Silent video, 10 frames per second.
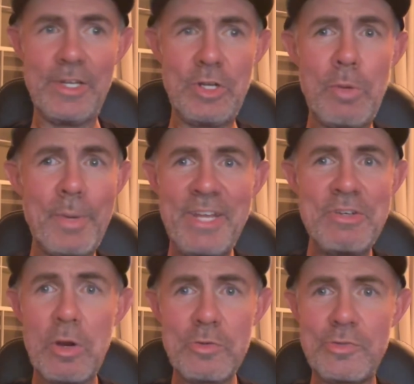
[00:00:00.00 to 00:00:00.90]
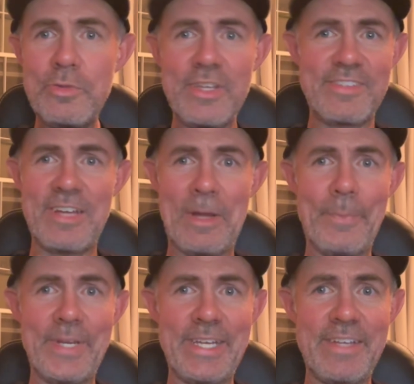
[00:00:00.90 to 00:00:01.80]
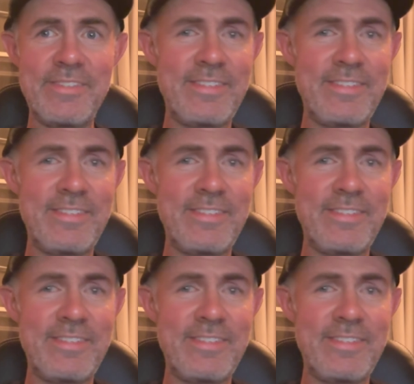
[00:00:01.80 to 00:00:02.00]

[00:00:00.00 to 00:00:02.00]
Nobody knows who this company is.